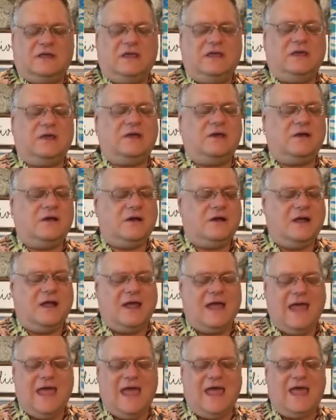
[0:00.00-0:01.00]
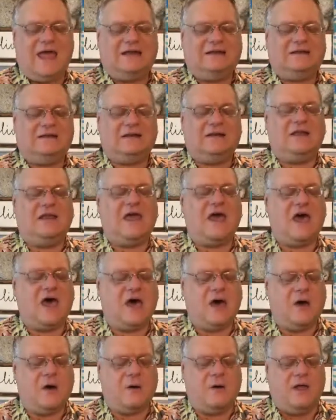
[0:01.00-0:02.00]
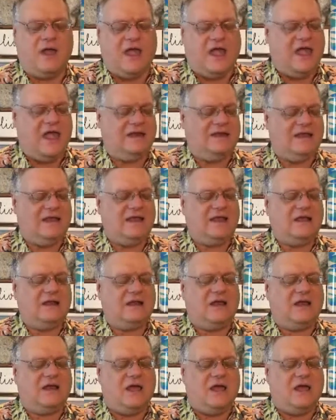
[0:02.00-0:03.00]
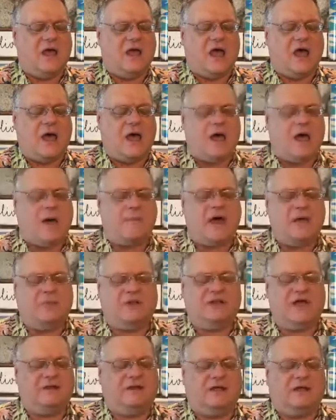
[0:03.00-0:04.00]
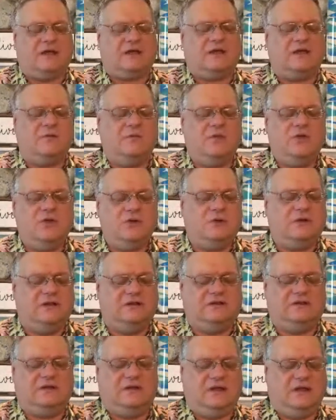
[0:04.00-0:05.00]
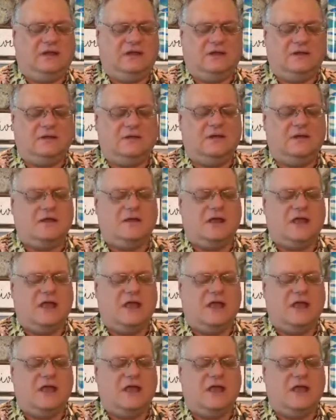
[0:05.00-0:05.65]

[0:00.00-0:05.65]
here and now and in my beloved community,